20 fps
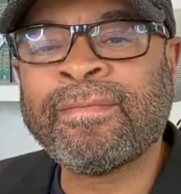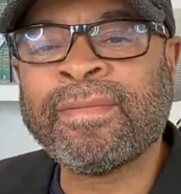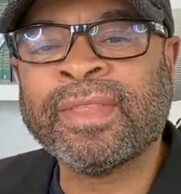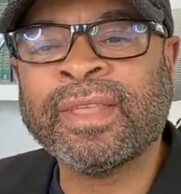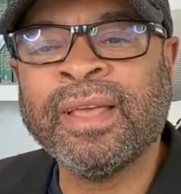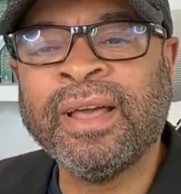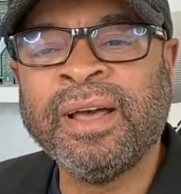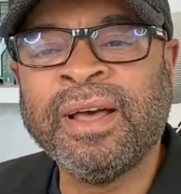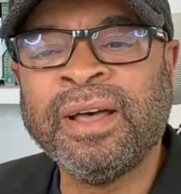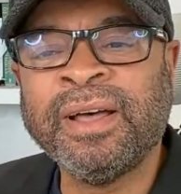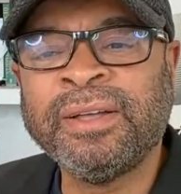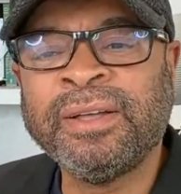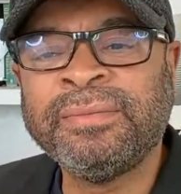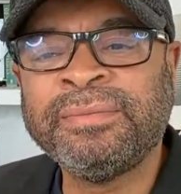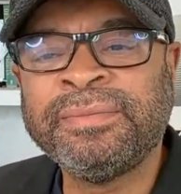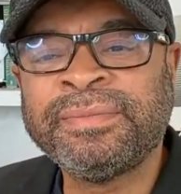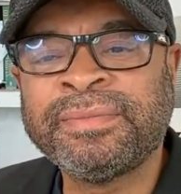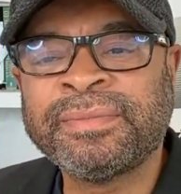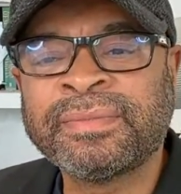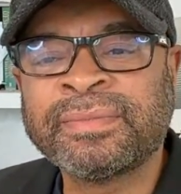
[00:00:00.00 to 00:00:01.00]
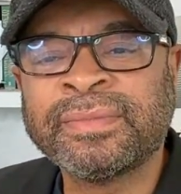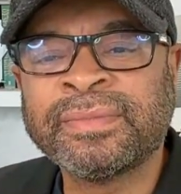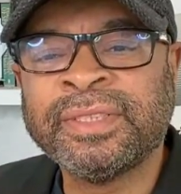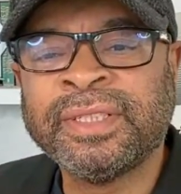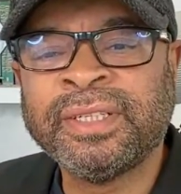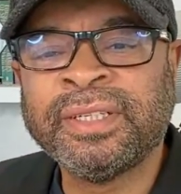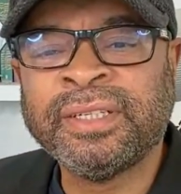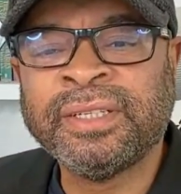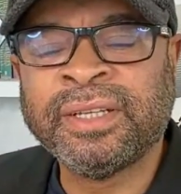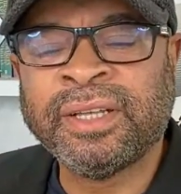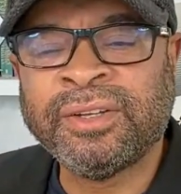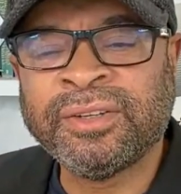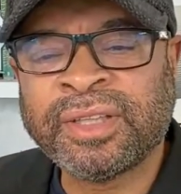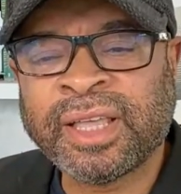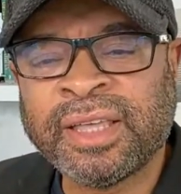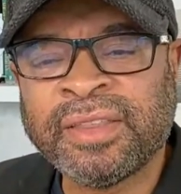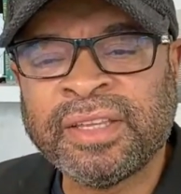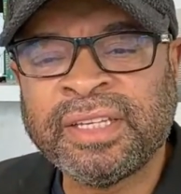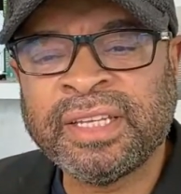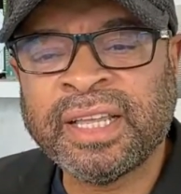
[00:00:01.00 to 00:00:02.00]
Um, okay,
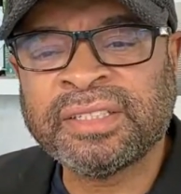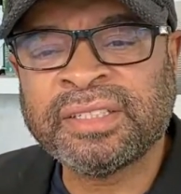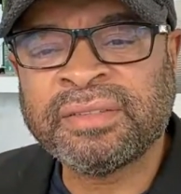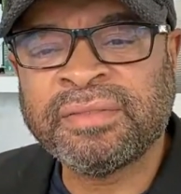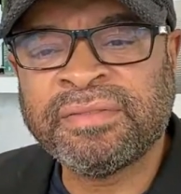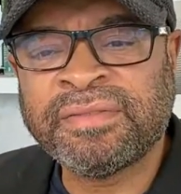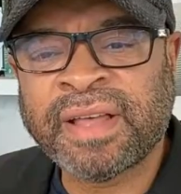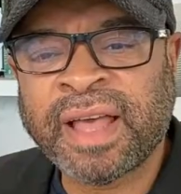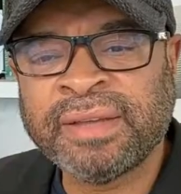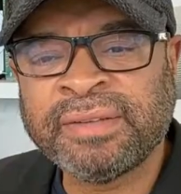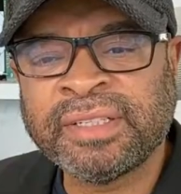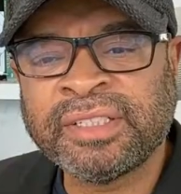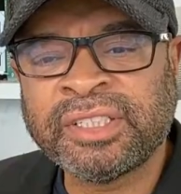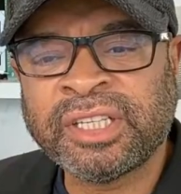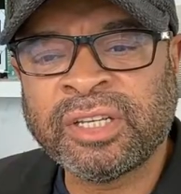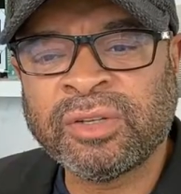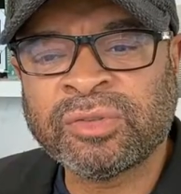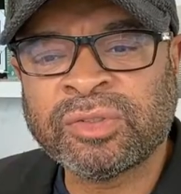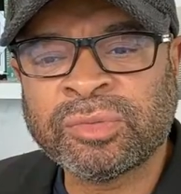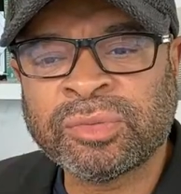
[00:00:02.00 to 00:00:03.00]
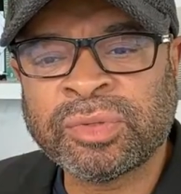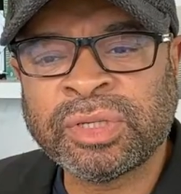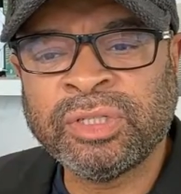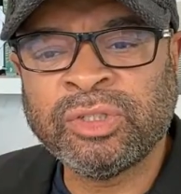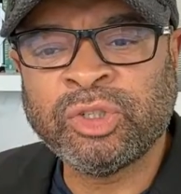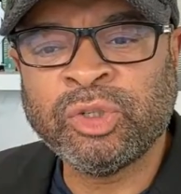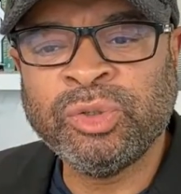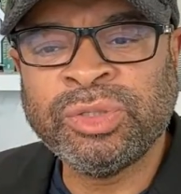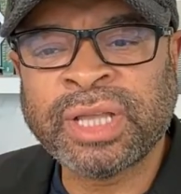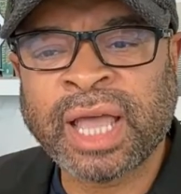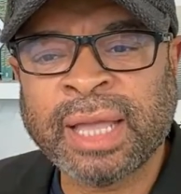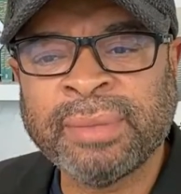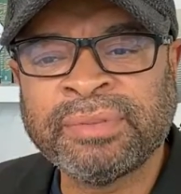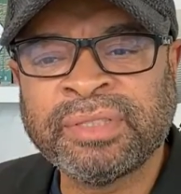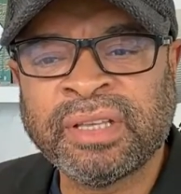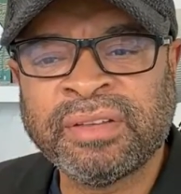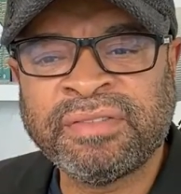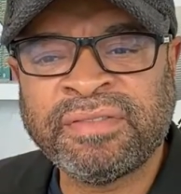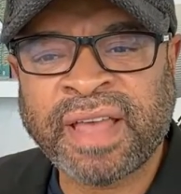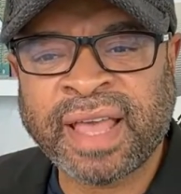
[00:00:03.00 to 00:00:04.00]
the DSM-5 distinguishes between two types
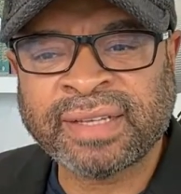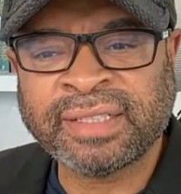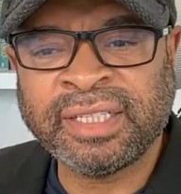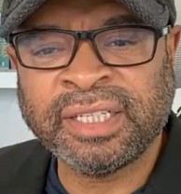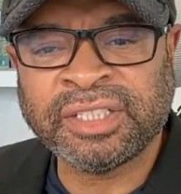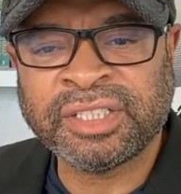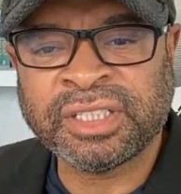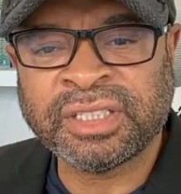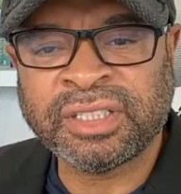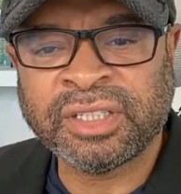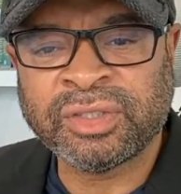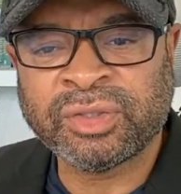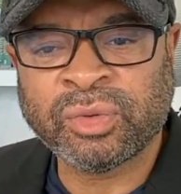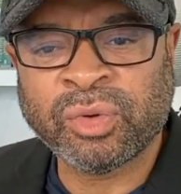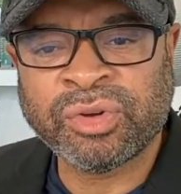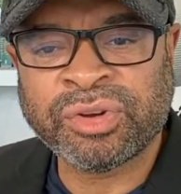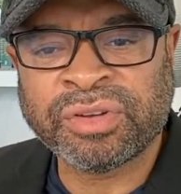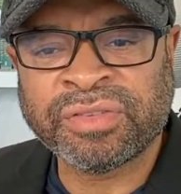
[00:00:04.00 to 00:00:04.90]
of factitious disorder.